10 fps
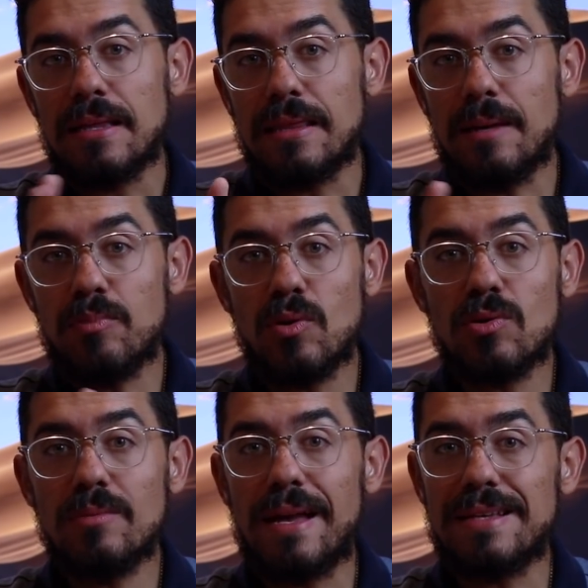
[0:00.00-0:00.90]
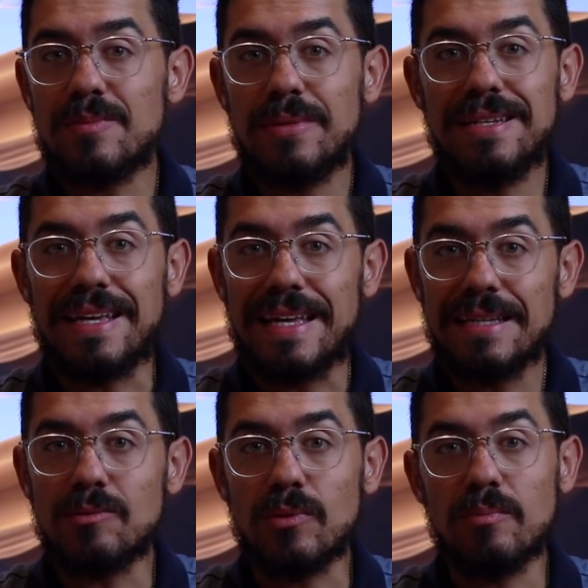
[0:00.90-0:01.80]
That program has been a
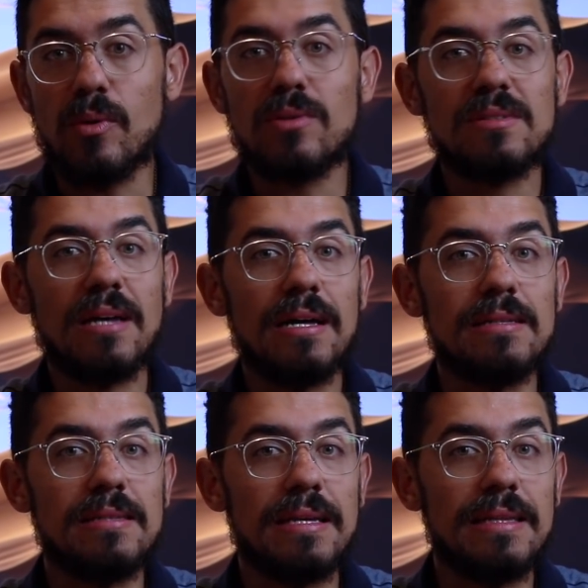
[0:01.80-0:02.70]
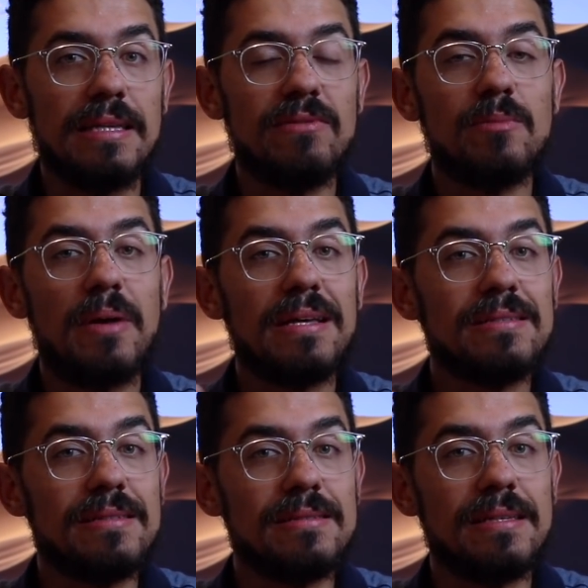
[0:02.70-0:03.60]
hit with both sides, and they even
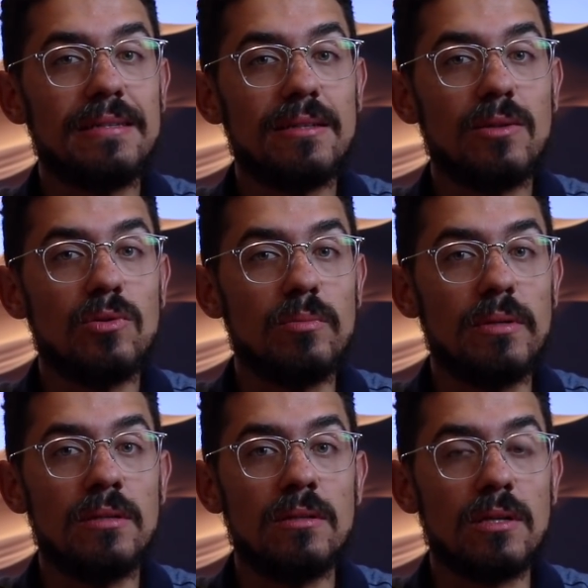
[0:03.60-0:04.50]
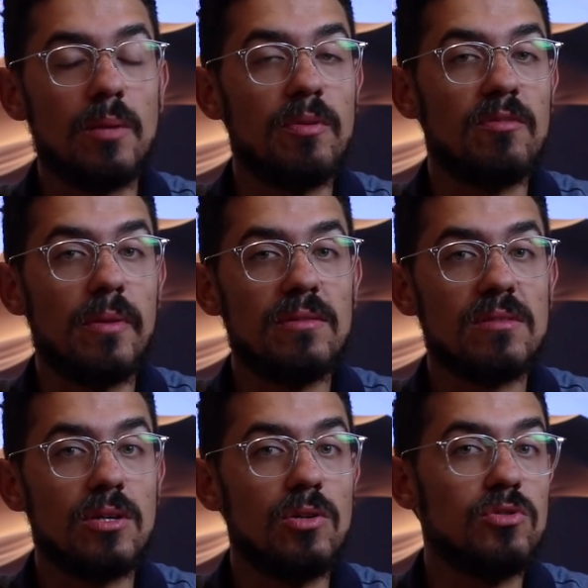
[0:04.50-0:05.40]
passed a standalone bill a couple of months
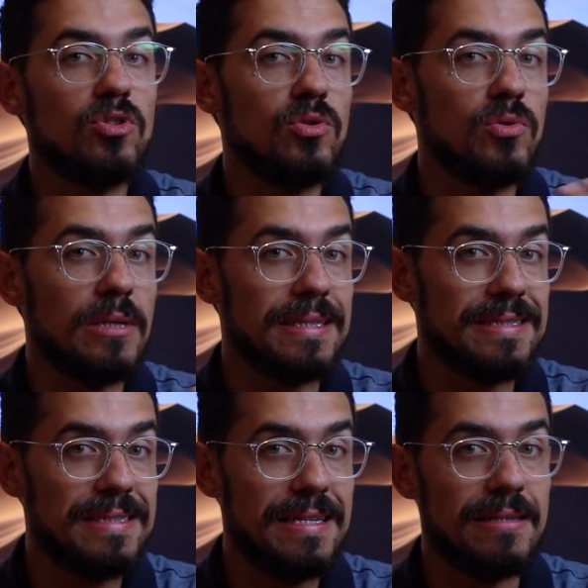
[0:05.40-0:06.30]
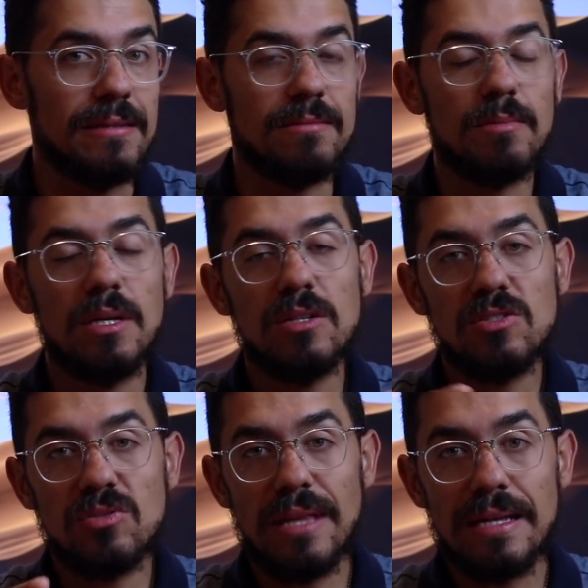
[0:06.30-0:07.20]
ago to extend it.
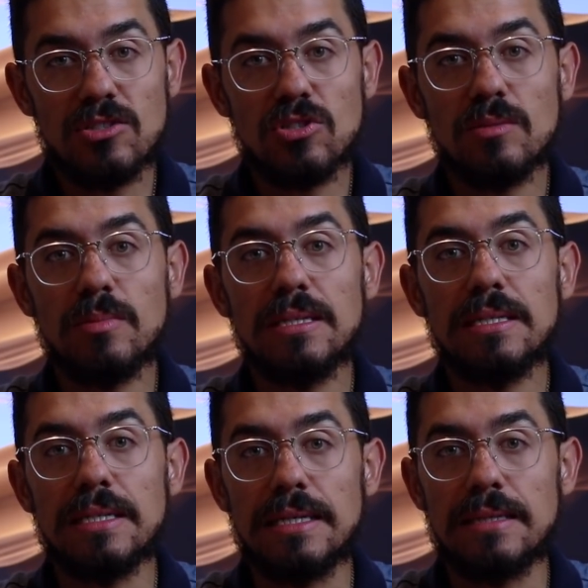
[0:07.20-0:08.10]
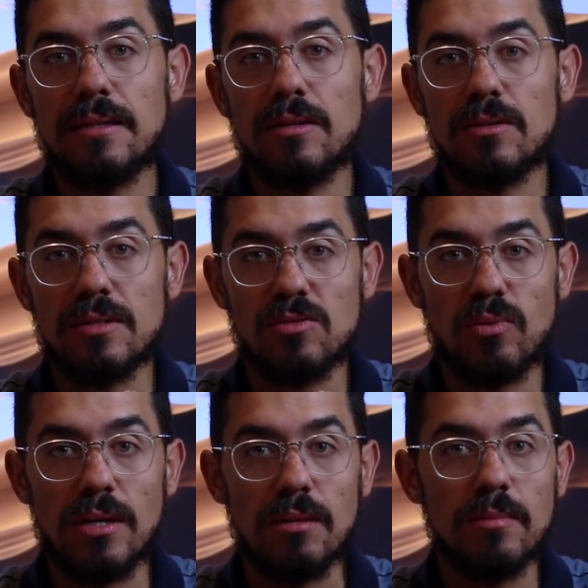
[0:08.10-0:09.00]
So that should be in there as
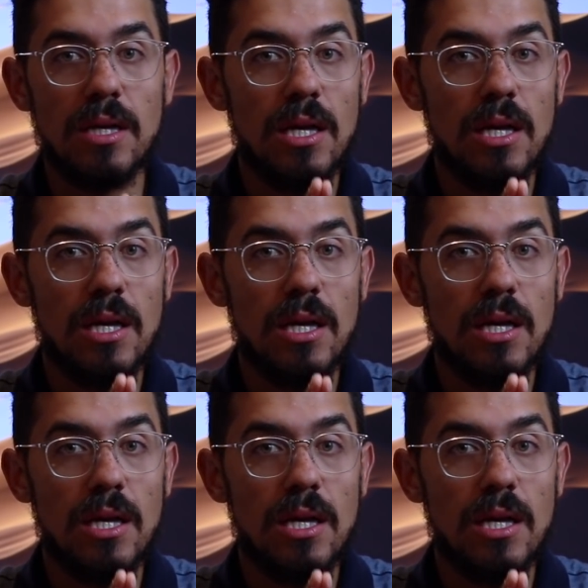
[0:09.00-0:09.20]
well.